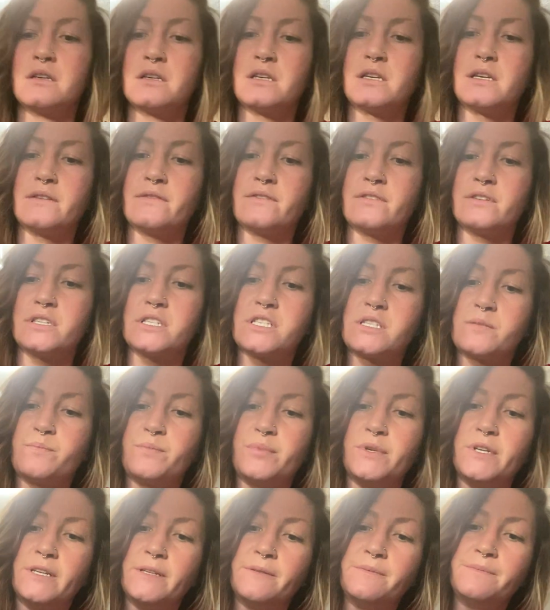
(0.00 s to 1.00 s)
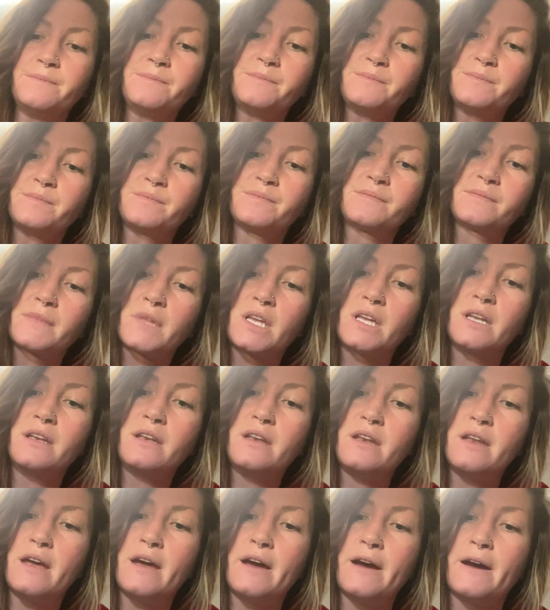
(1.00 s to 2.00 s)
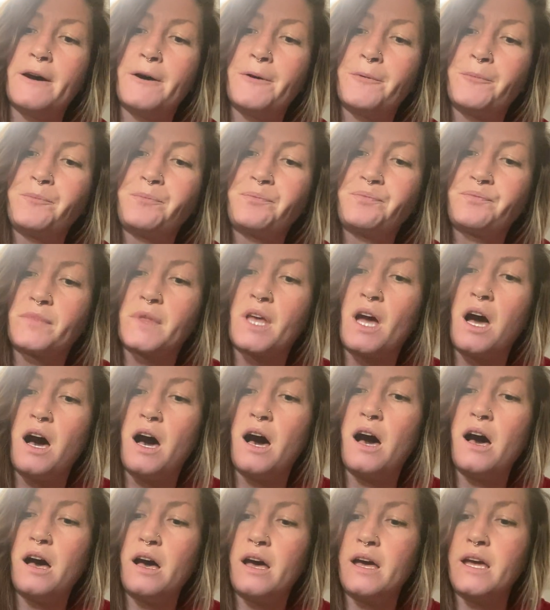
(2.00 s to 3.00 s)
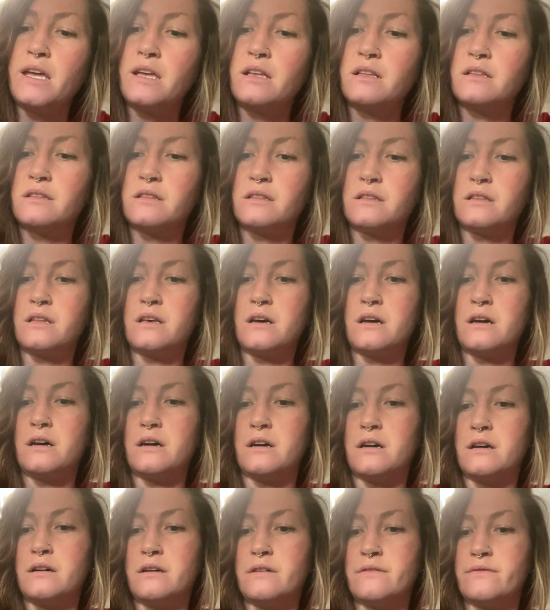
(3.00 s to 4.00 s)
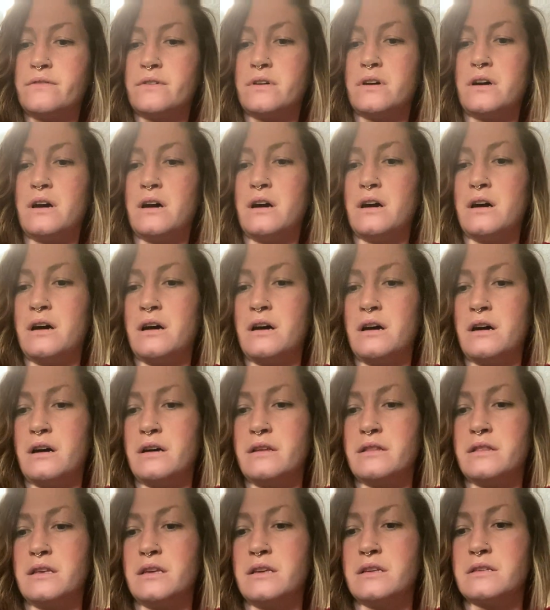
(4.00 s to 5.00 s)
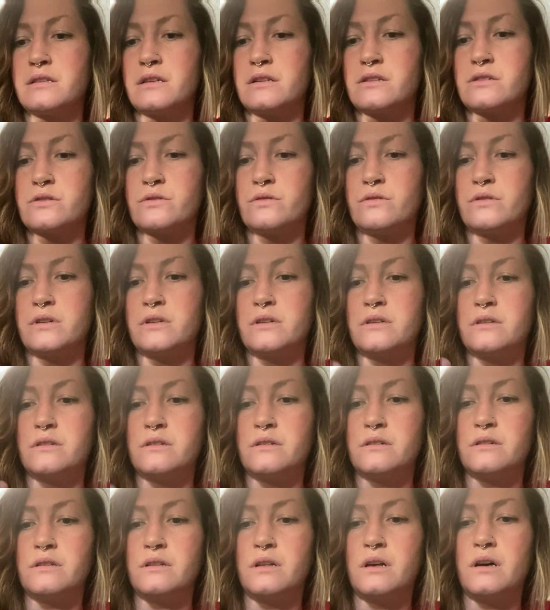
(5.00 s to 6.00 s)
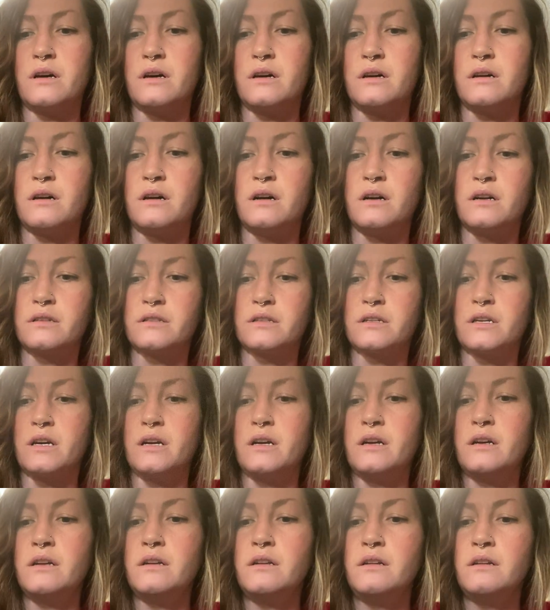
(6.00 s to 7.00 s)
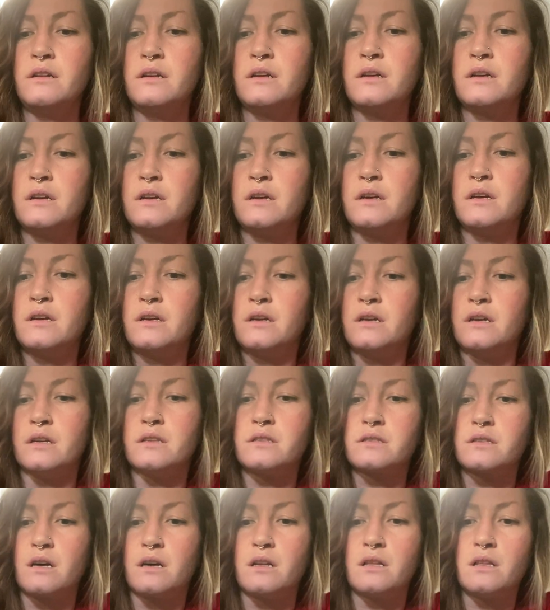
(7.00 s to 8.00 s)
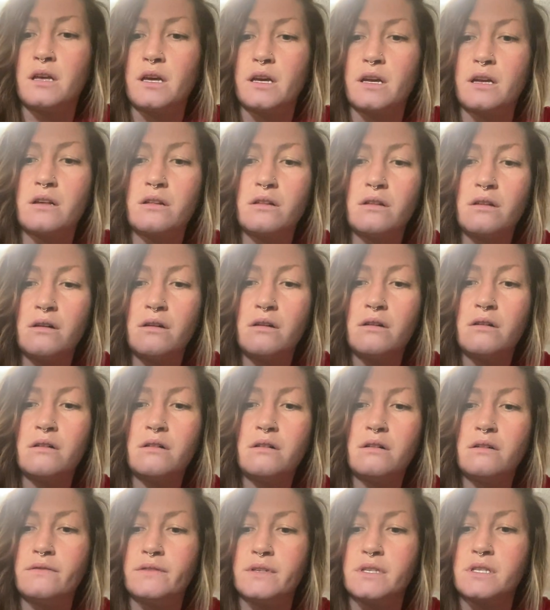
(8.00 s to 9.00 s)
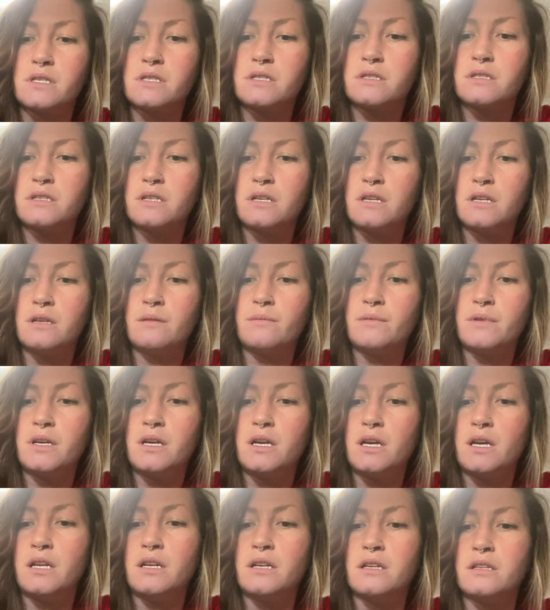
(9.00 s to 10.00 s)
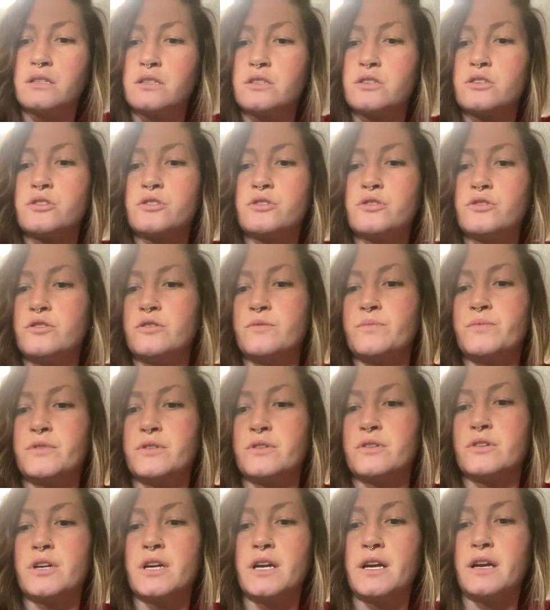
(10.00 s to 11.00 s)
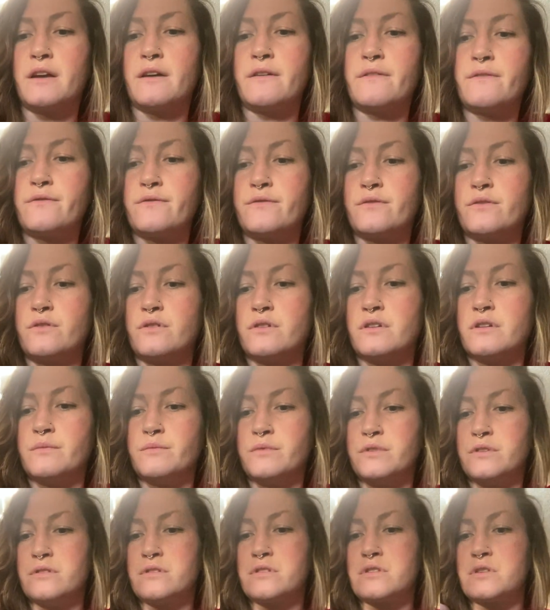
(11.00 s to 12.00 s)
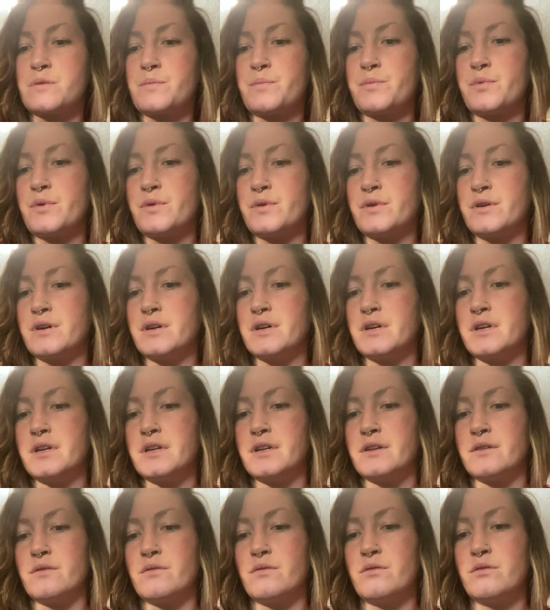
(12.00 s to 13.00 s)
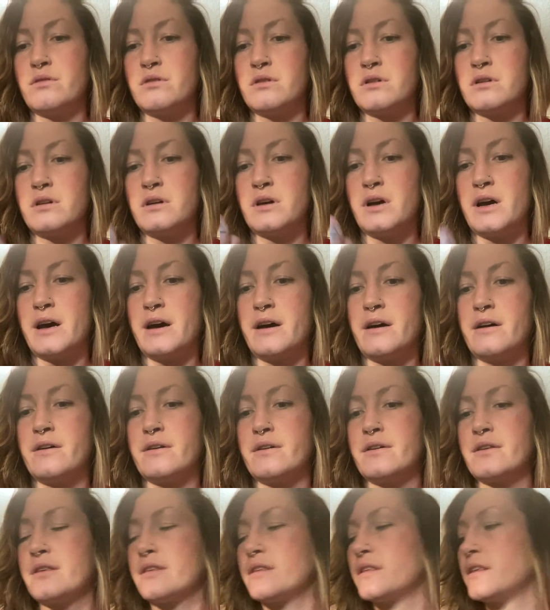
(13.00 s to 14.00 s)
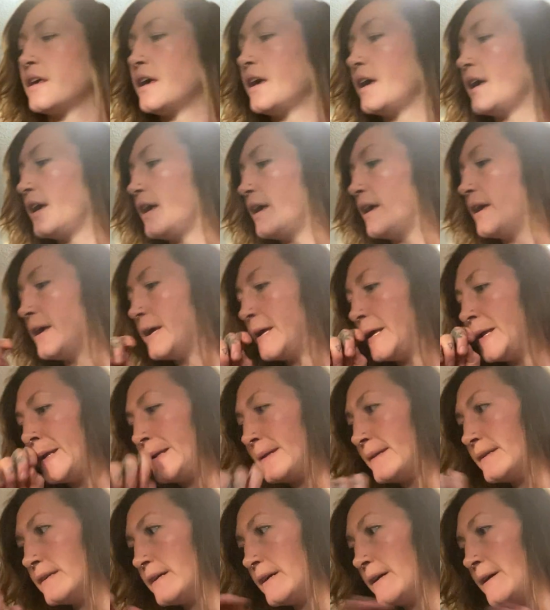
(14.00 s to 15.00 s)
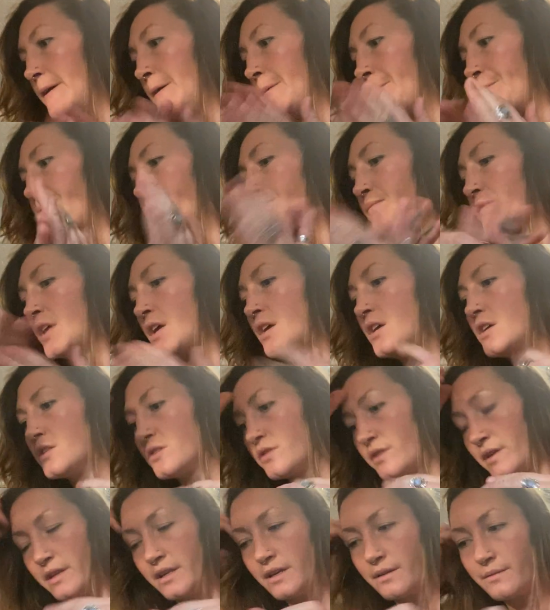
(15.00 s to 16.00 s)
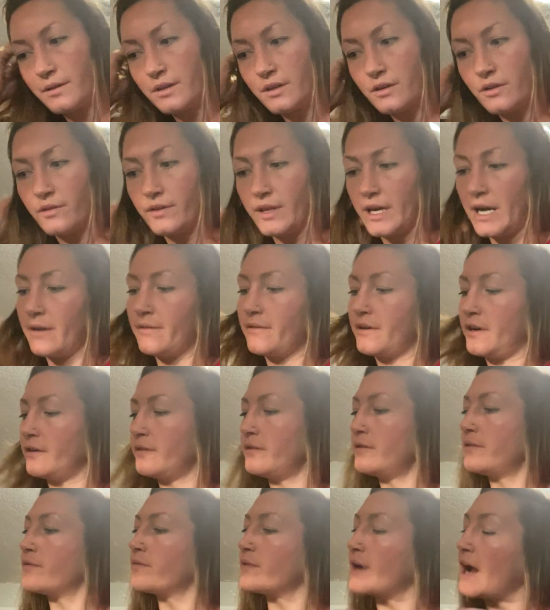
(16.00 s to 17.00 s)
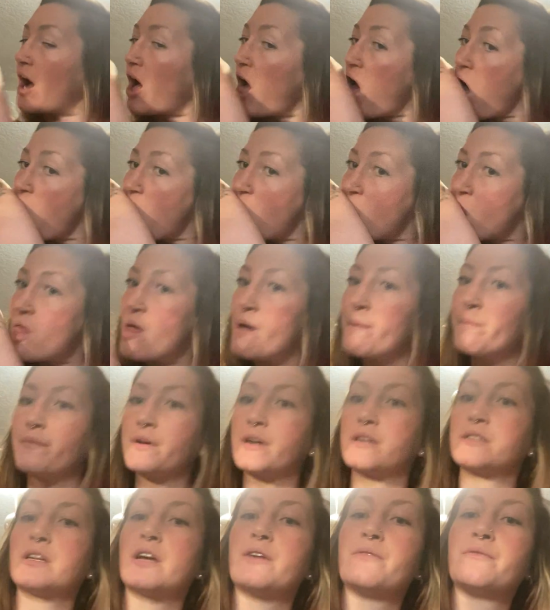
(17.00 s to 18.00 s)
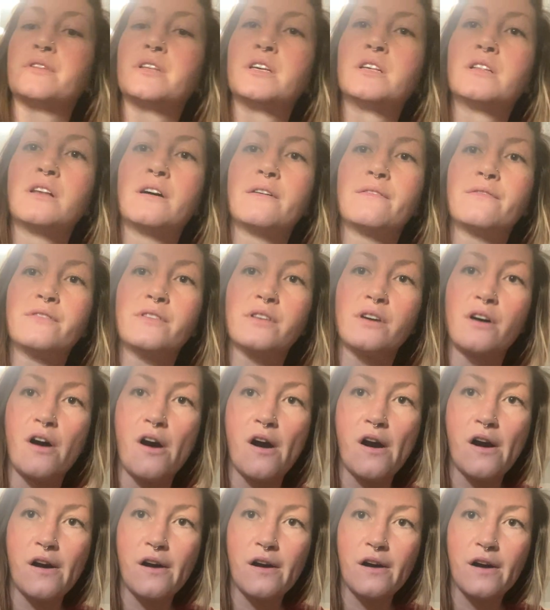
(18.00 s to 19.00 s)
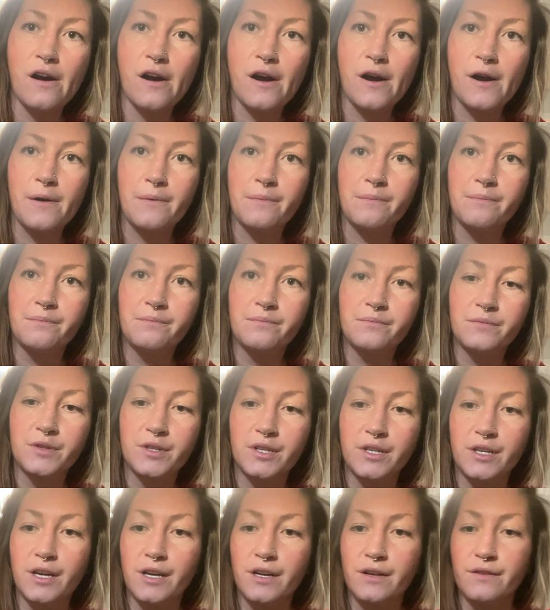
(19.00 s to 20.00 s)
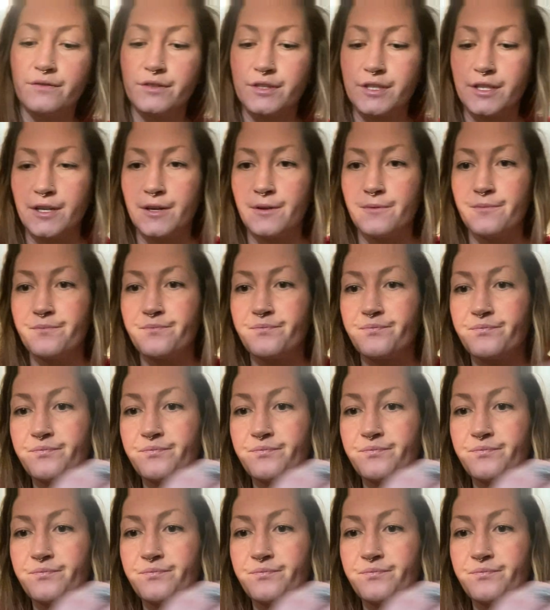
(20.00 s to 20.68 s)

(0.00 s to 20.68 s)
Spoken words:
Give her a spin. Now, I love the essential oil OnGuard. It's got like clove and cinnamon. It's super great for immune support and oral health. And so I think I'm gonna go that route because I really love the OnGuard. You can't even see it.